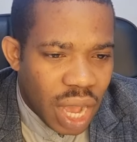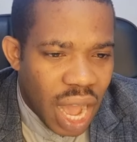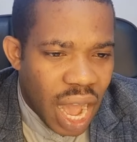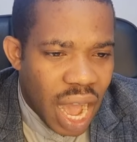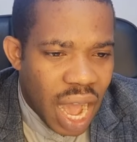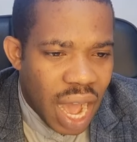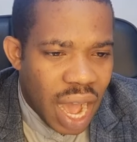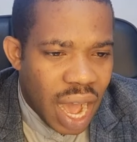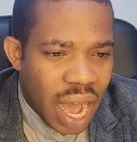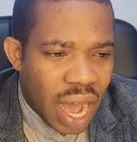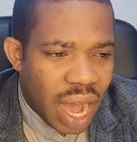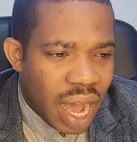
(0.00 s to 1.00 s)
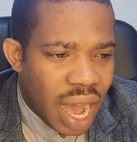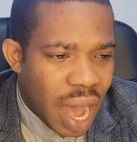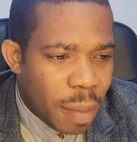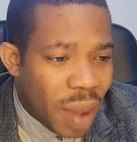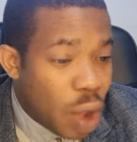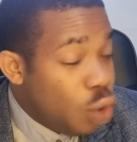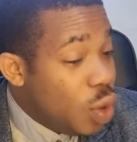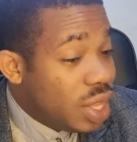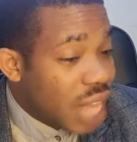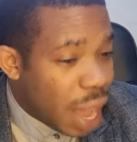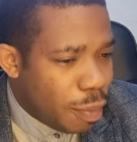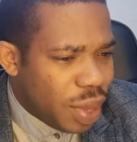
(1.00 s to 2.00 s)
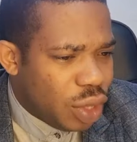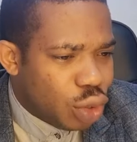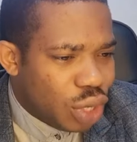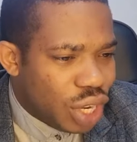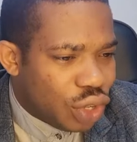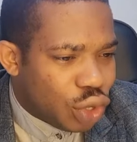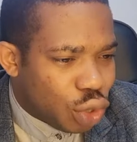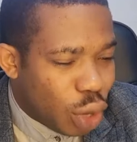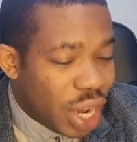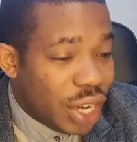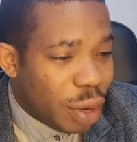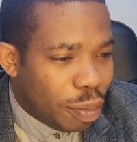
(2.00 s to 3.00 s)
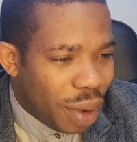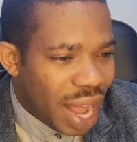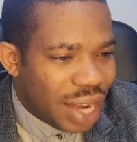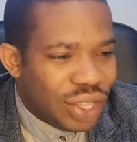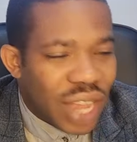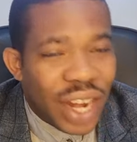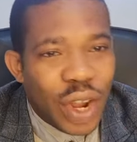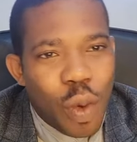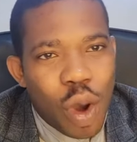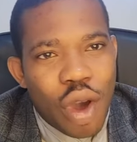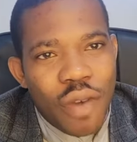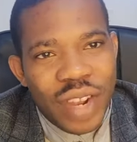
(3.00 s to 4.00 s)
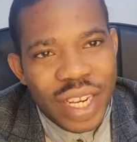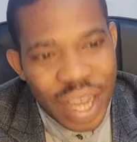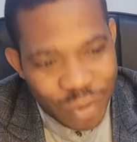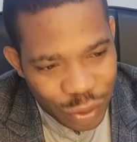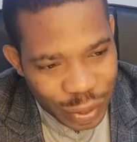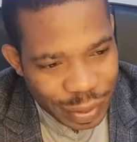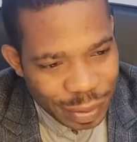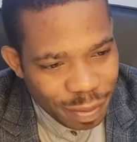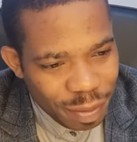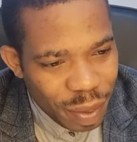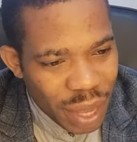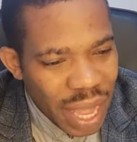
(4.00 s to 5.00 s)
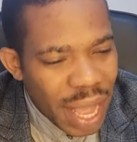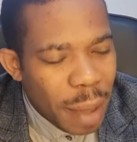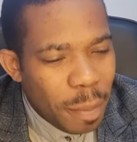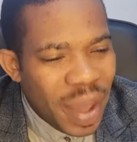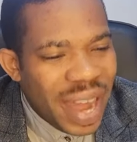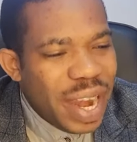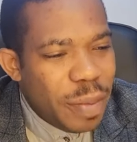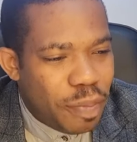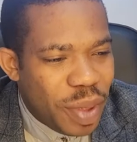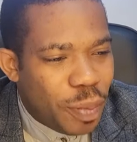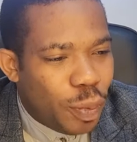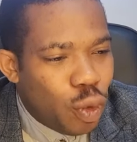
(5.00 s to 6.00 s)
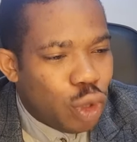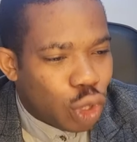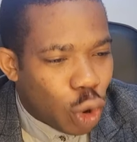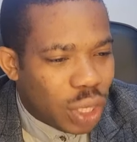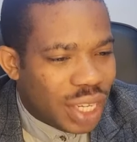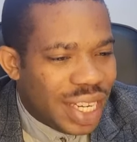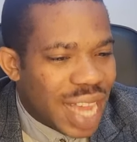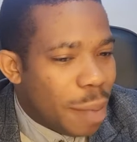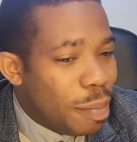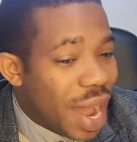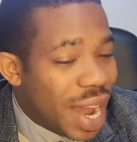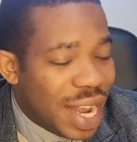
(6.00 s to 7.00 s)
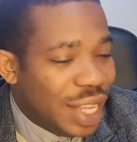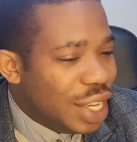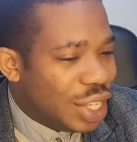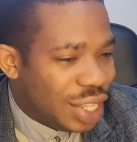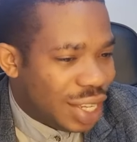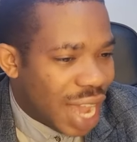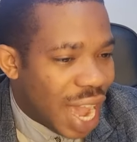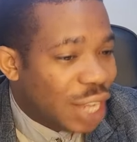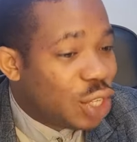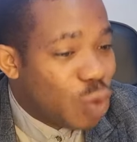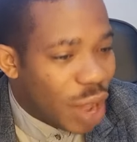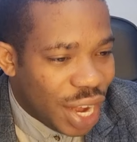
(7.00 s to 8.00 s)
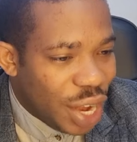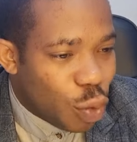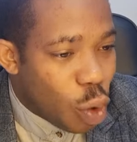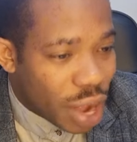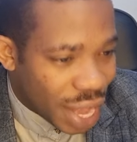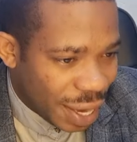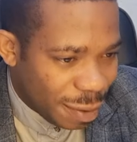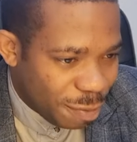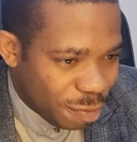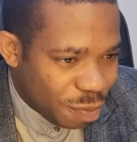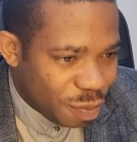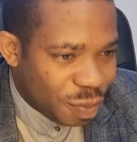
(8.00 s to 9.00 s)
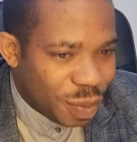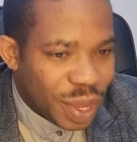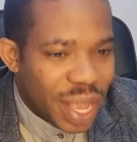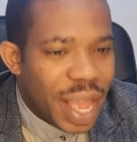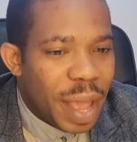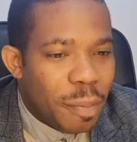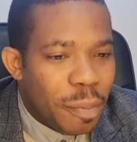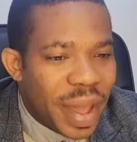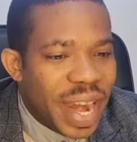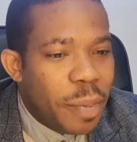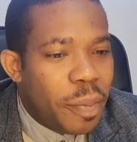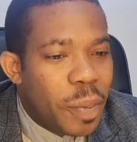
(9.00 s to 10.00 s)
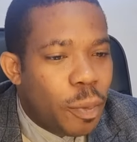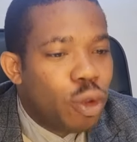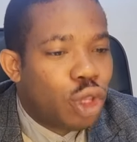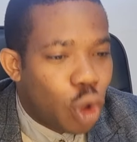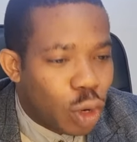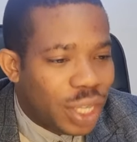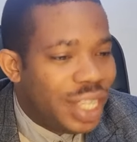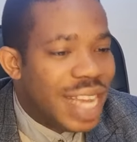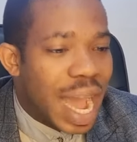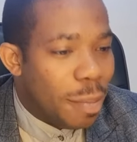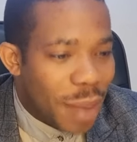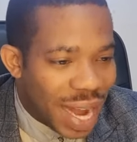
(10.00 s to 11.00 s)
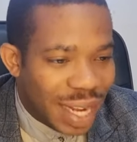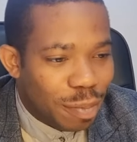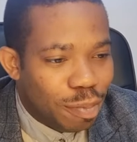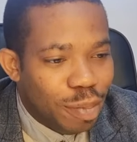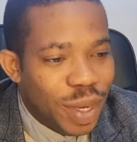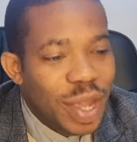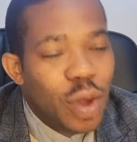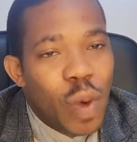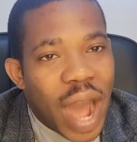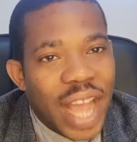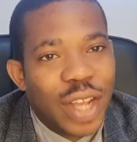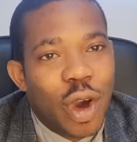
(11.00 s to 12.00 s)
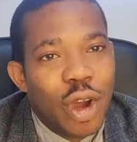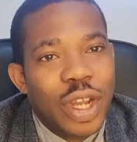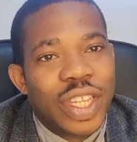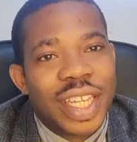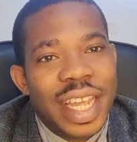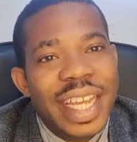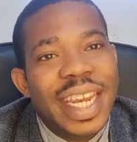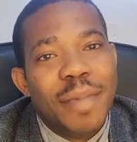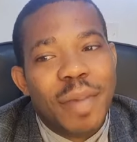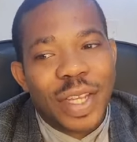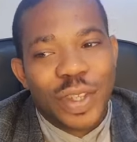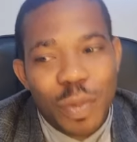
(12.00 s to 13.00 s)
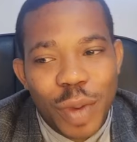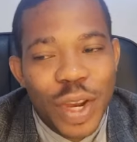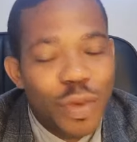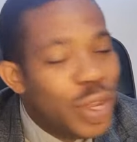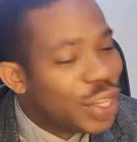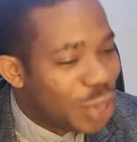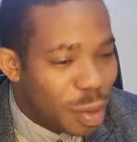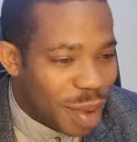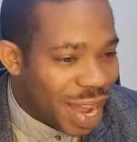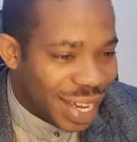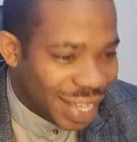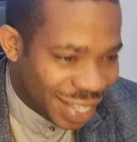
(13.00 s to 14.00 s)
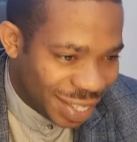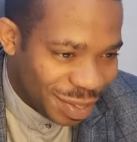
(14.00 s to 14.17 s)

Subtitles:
I'm always happy to destroy the plans and the work of the devil. Many people thought their marriage is actually working. Many people thought they are married. Meanwhile, God is seeing them as somebody who is not married.